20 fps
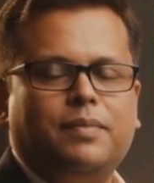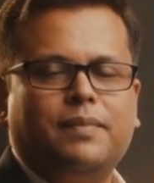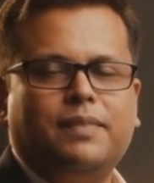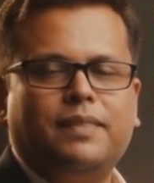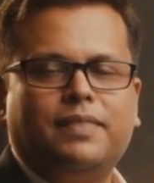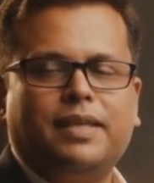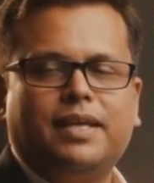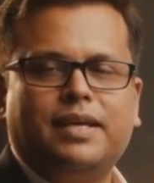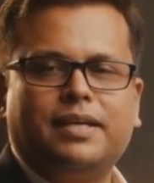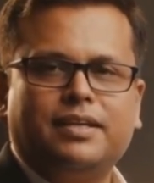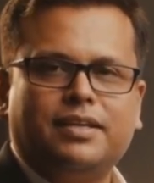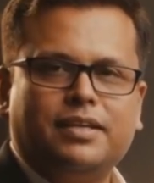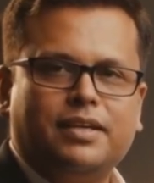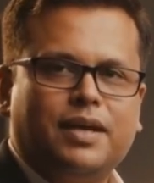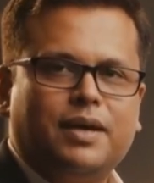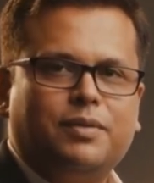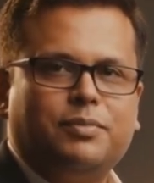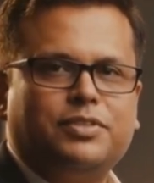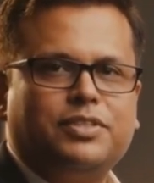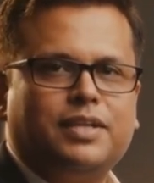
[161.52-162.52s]
Then
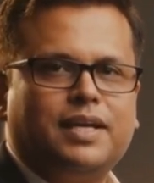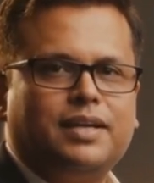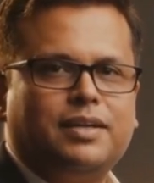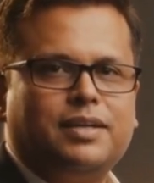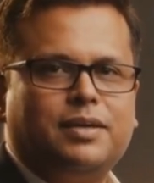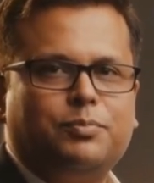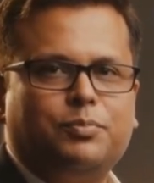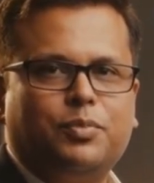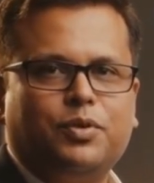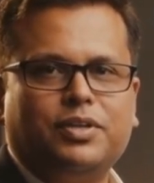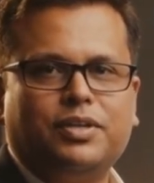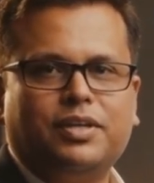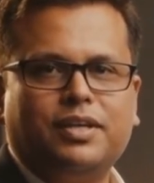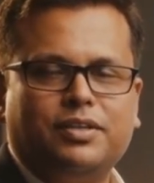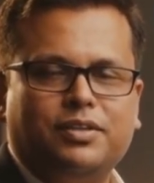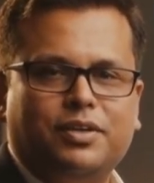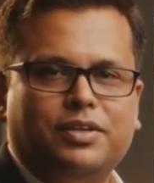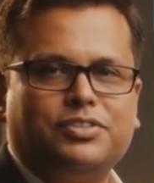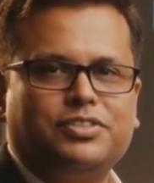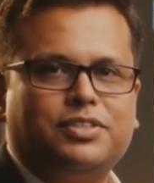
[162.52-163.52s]
comes an
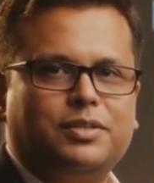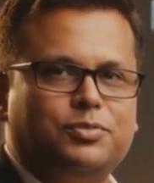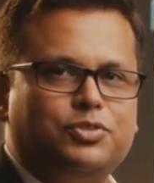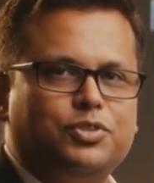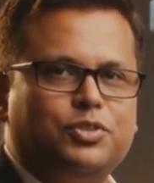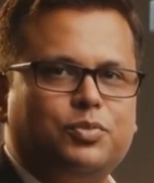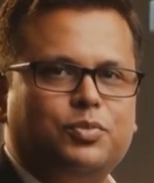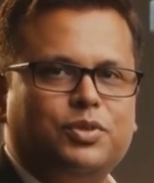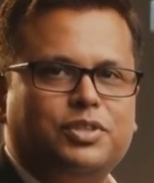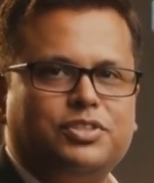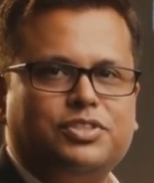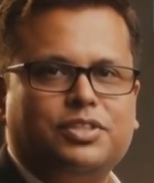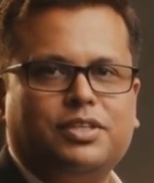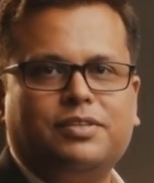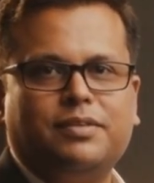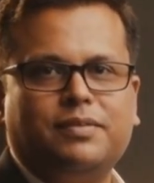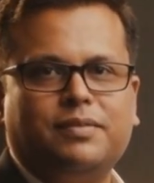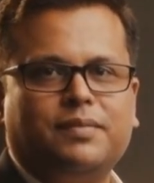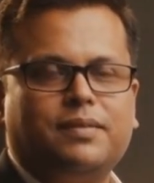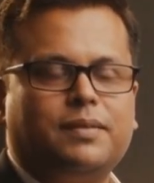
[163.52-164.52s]
important conceptual question.